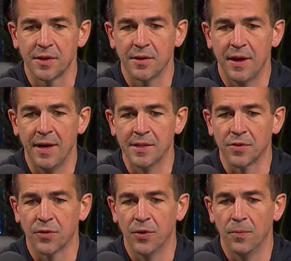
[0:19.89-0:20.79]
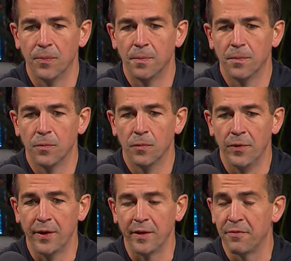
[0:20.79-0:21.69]
and, and his group
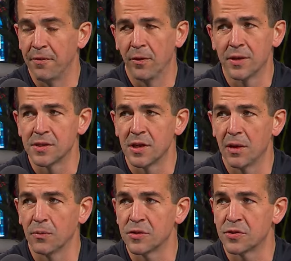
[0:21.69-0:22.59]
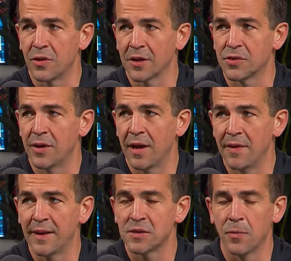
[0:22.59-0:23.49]
really focused on was structure, and I
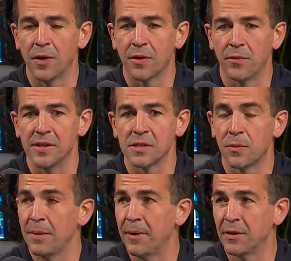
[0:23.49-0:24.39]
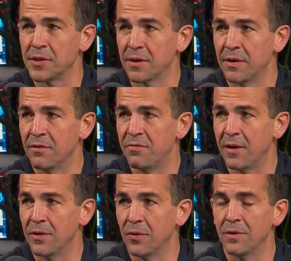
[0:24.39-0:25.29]
think that's one of the reasons why Belichick didn't fit into it.